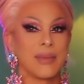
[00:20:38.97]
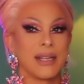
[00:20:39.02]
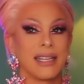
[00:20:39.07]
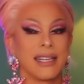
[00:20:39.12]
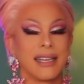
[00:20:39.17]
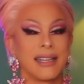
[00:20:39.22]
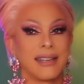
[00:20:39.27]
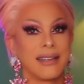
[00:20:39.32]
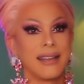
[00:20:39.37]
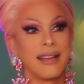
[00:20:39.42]
and
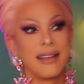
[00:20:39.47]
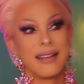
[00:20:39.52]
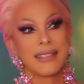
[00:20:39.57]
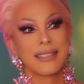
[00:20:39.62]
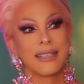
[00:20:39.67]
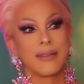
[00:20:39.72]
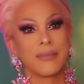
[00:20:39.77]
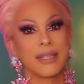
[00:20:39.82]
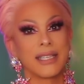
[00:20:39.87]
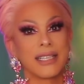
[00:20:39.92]
then
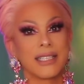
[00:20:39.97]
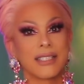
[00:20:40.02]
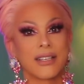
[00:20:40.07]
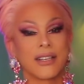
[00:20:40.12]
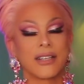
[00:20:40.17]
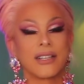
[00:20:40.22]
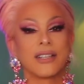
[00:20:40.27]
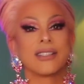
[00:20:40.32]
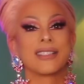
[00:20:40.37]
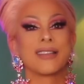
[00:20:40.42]
some of these
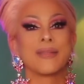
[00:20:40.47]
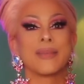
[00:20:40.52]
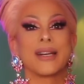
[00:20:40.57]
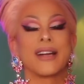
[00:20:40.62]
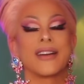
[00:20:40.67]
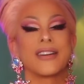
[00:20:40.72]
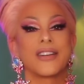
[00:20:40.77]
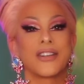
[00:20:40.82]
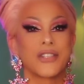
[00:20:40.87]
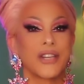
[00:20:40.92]
girls have been
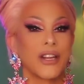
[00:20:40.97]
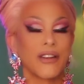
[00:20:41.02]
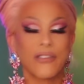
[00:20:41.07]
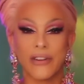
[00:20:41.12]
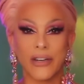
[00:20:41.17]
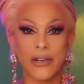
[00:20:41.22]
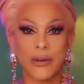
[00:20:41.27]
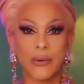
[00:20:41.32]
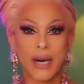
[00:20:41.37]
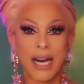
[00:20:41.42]
auditioning
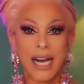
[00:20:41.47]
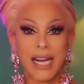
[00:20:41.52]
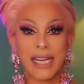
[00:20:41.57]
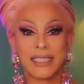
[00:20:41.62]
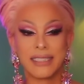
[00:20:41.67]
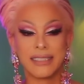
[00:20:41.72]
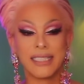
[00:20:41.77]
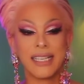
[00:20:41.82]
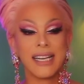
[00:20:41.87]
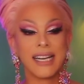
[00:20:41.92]
for a
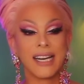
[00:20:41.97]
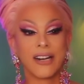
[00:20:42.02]
while